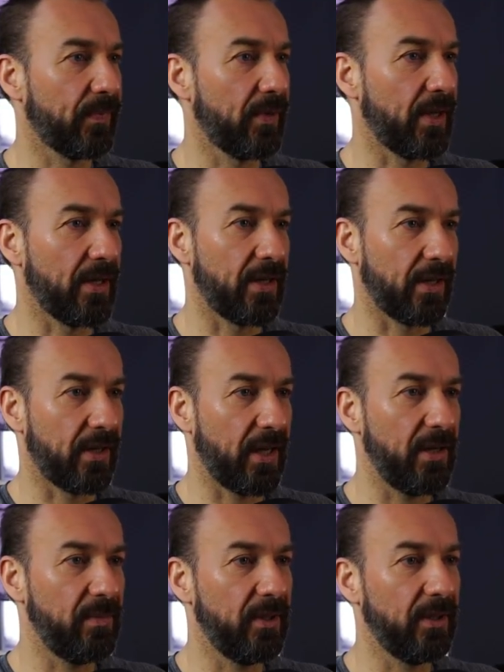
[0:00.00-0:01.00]
and under
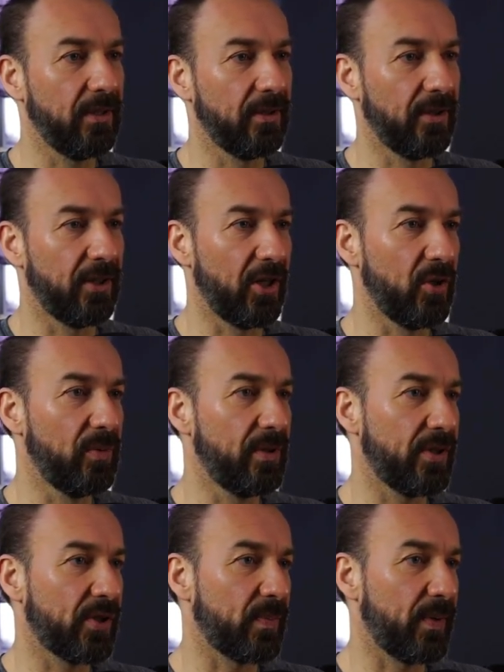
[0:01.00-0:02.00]
gaming, global
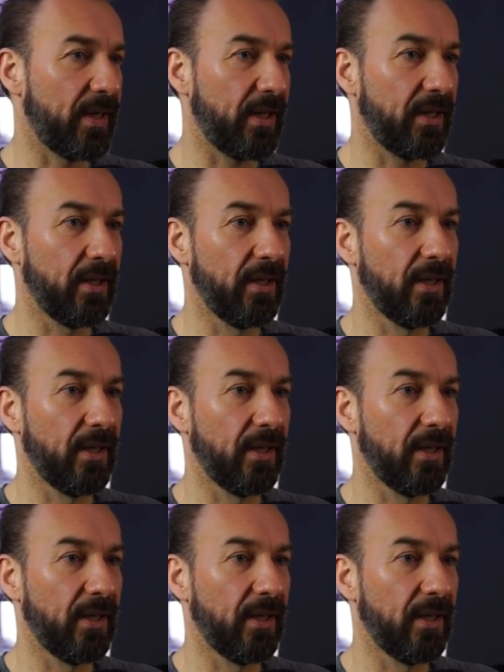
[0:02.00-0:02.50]
display,